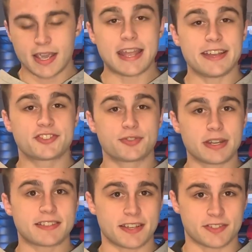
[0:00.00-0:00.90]
and as soon
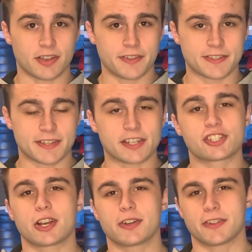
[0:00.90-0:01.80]
as I saw this thing
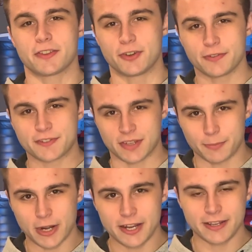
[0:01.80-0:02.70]
shared on the NERF
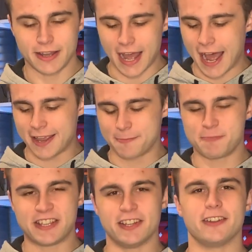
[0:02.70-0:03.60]
subreddit, I
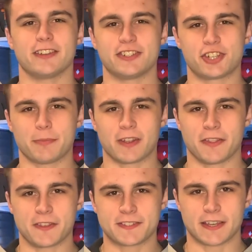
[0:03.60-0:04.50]
immediately jumped
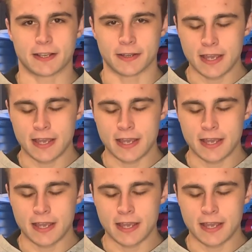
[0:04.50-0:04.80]
on this thing.